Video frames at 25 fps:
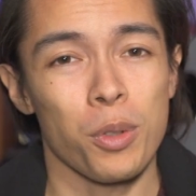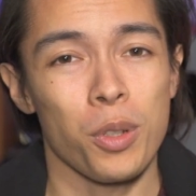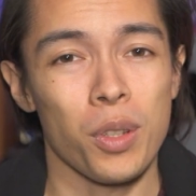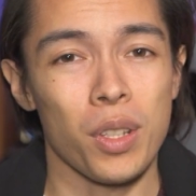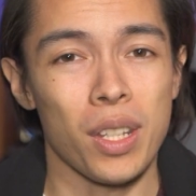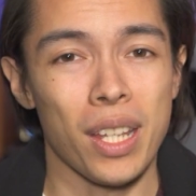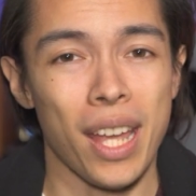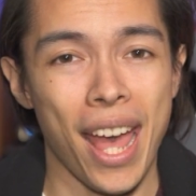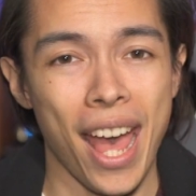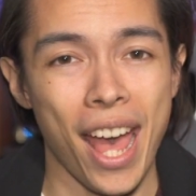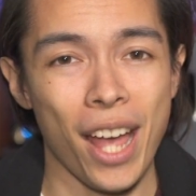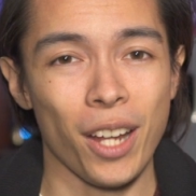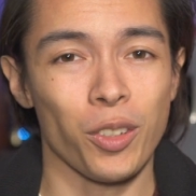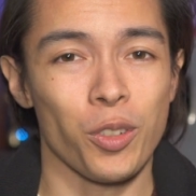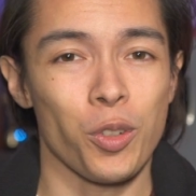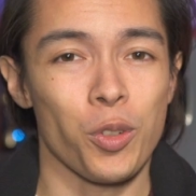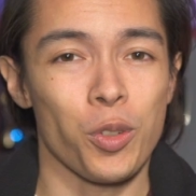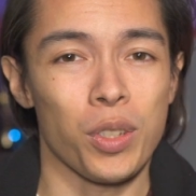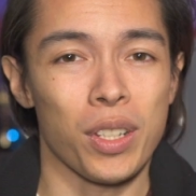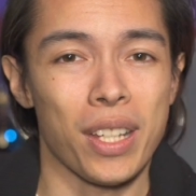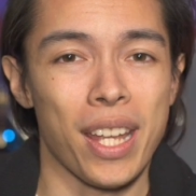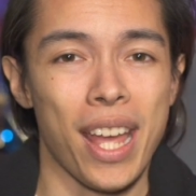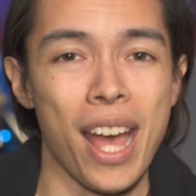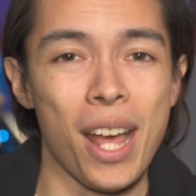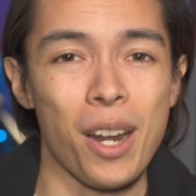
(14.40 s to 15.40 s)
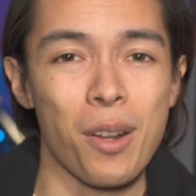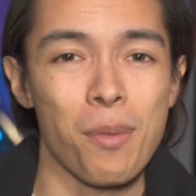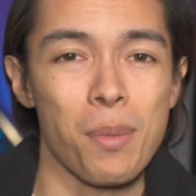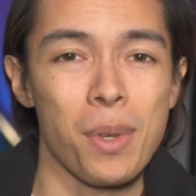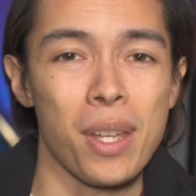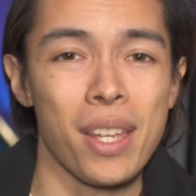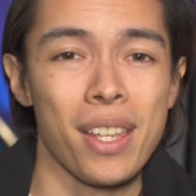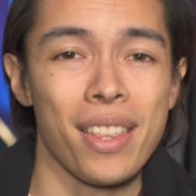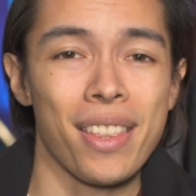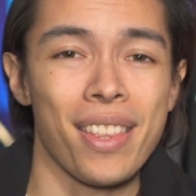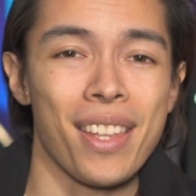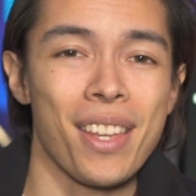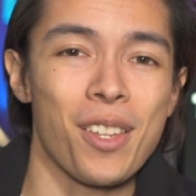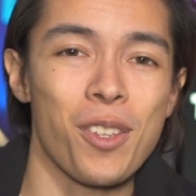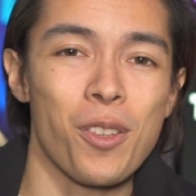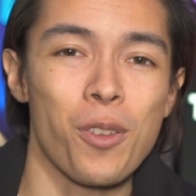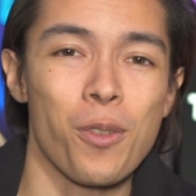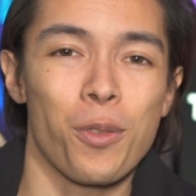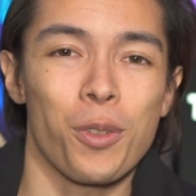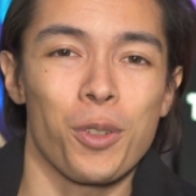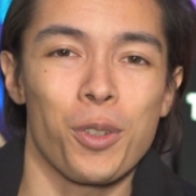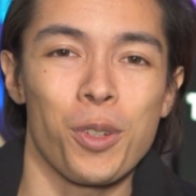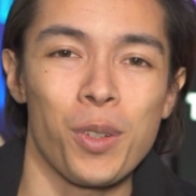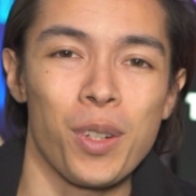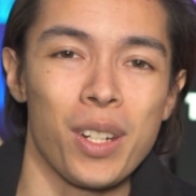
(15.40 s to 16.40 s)
to the Actors Academy. Thank
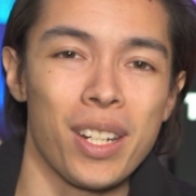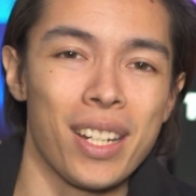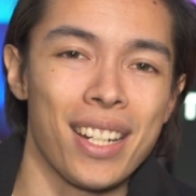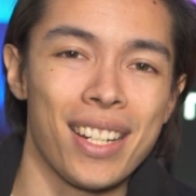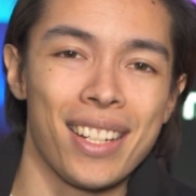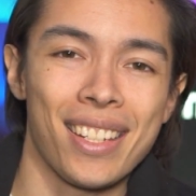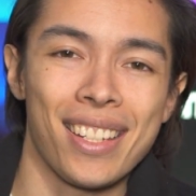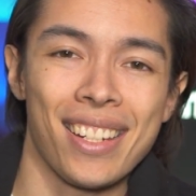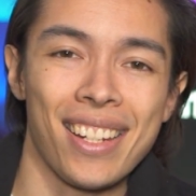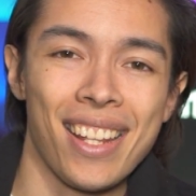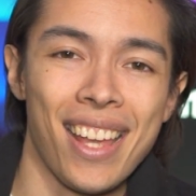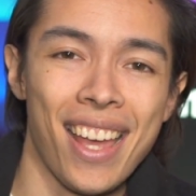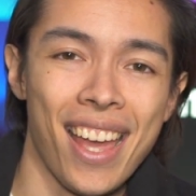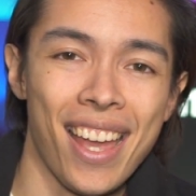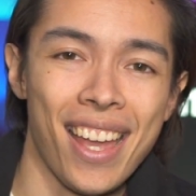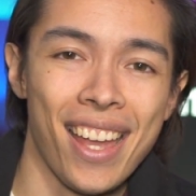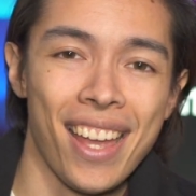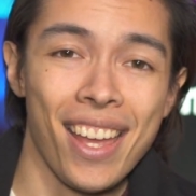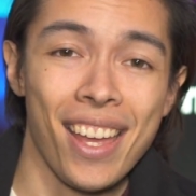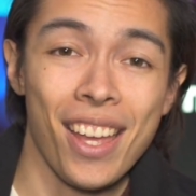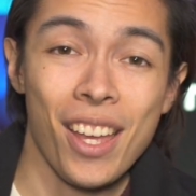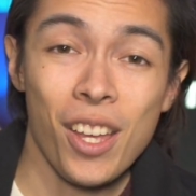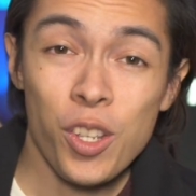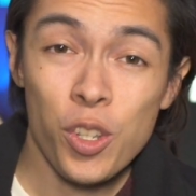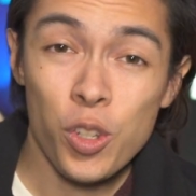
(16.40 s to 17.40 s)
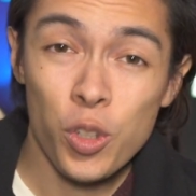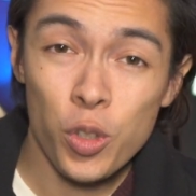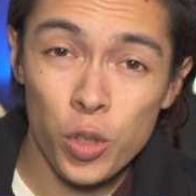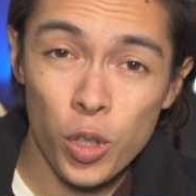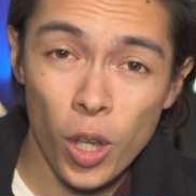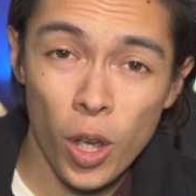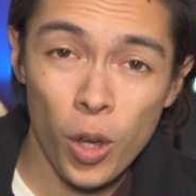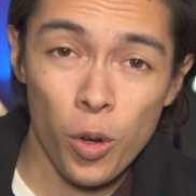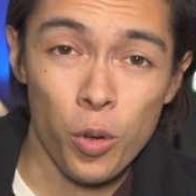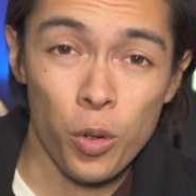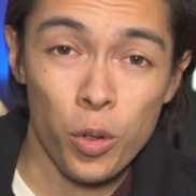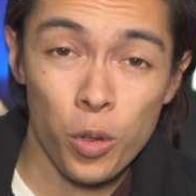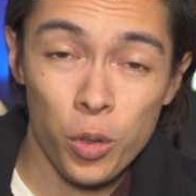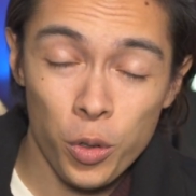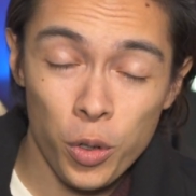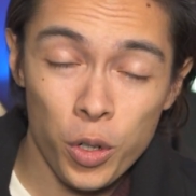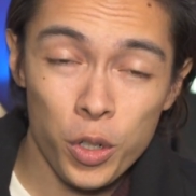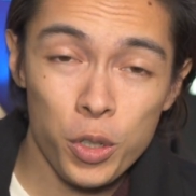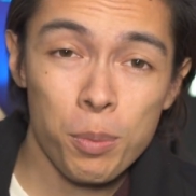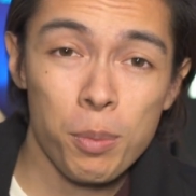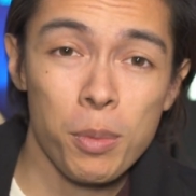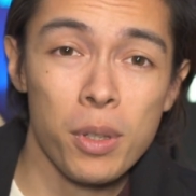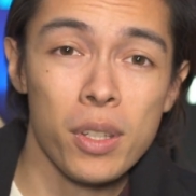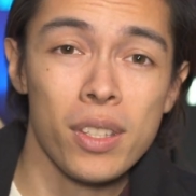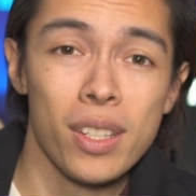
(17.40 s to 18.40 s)
you for tuning in today. So,
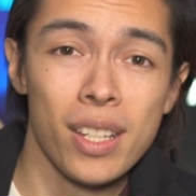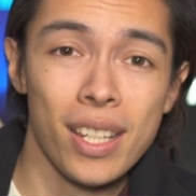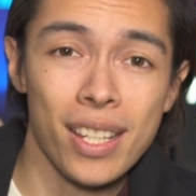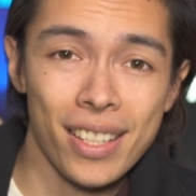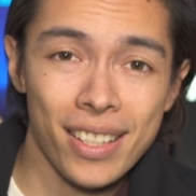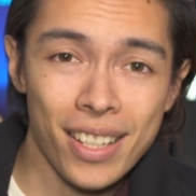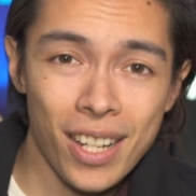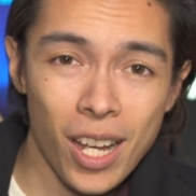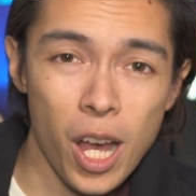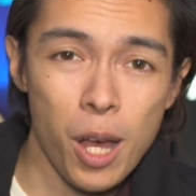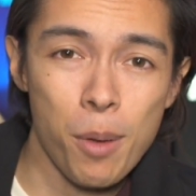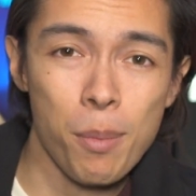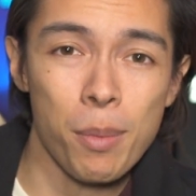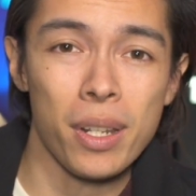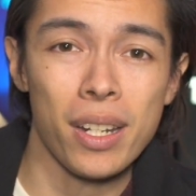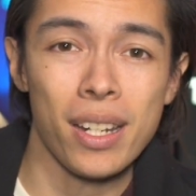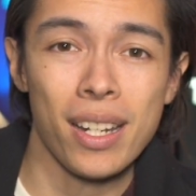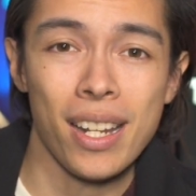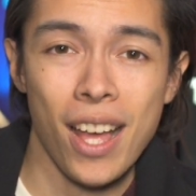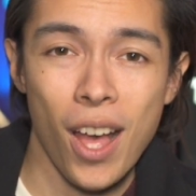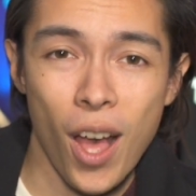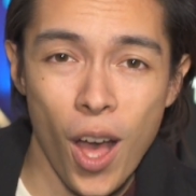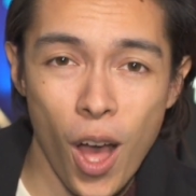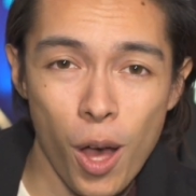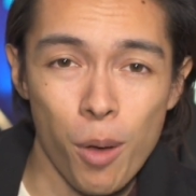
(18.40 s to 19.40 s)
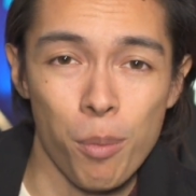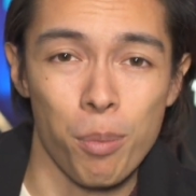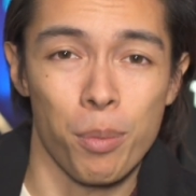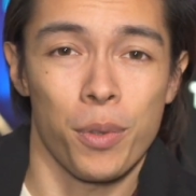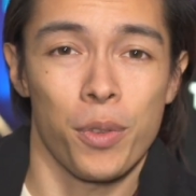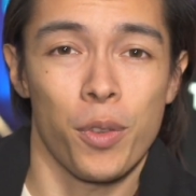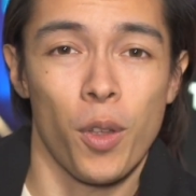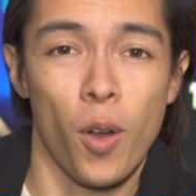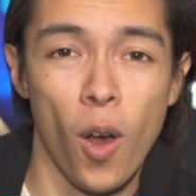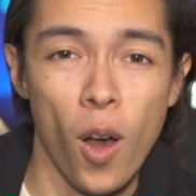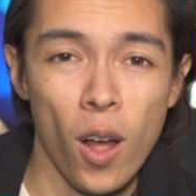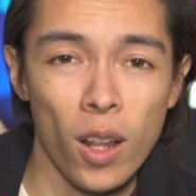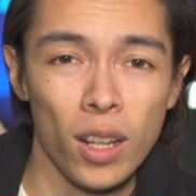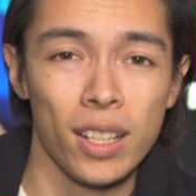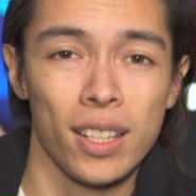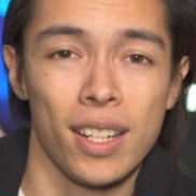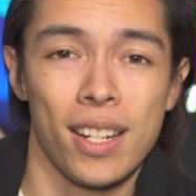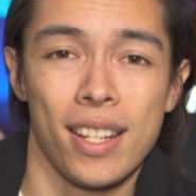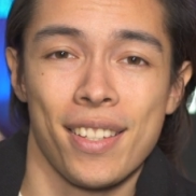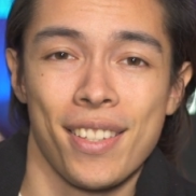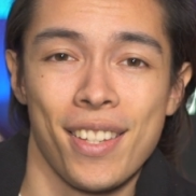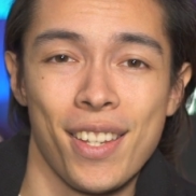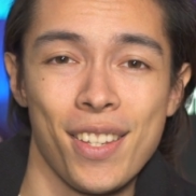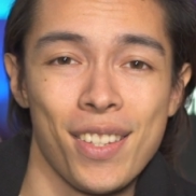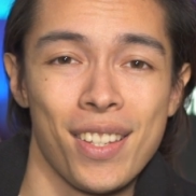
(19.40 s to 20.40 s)
Christmas is coming up. The
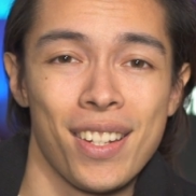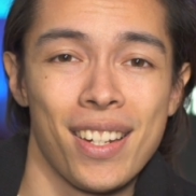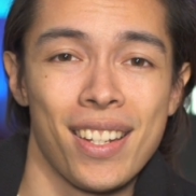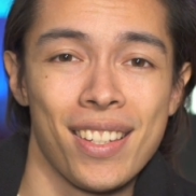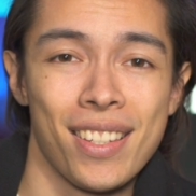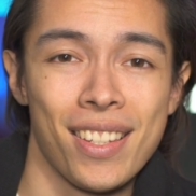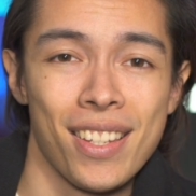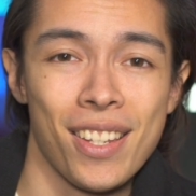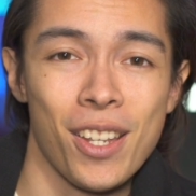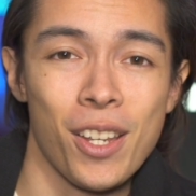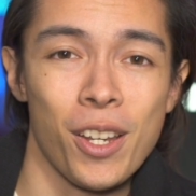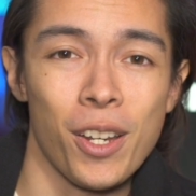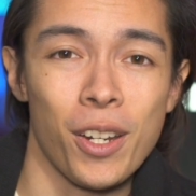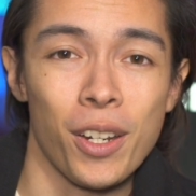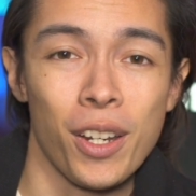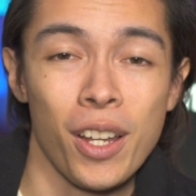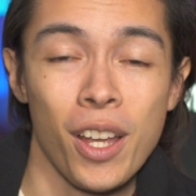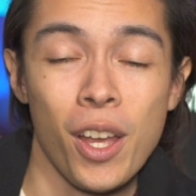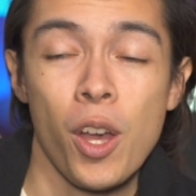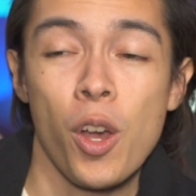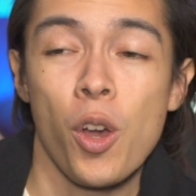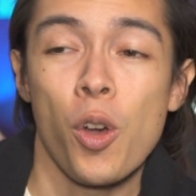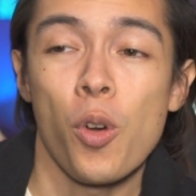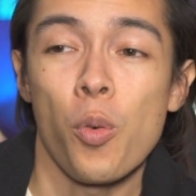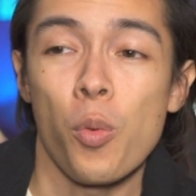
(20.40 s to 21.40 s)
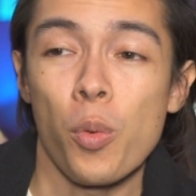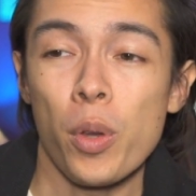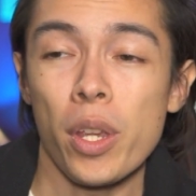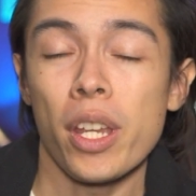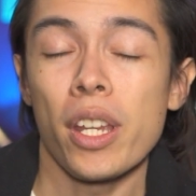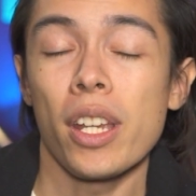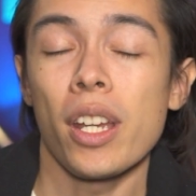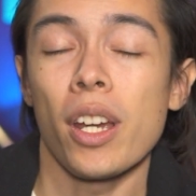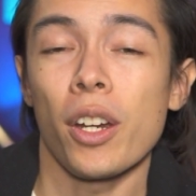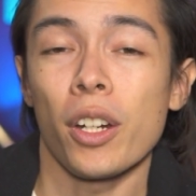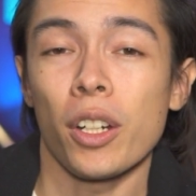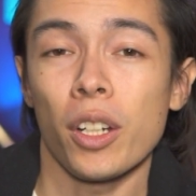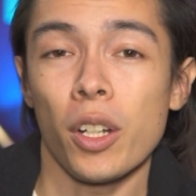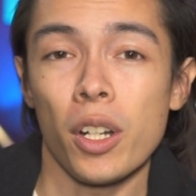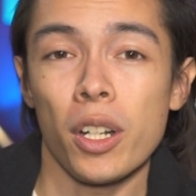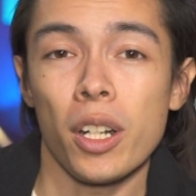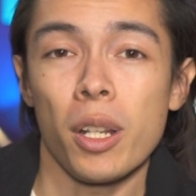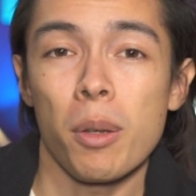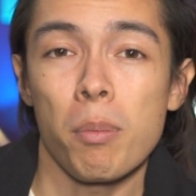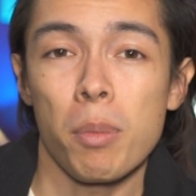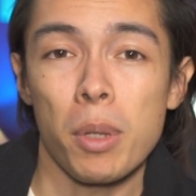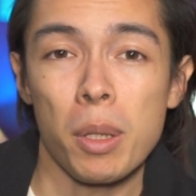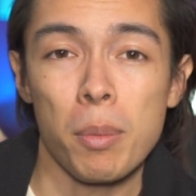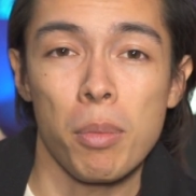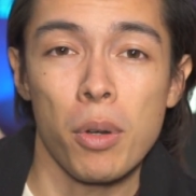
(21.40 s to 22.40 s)
holiday season is here. We are going
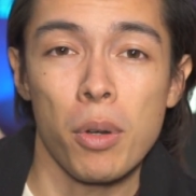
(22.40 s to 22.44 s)
to be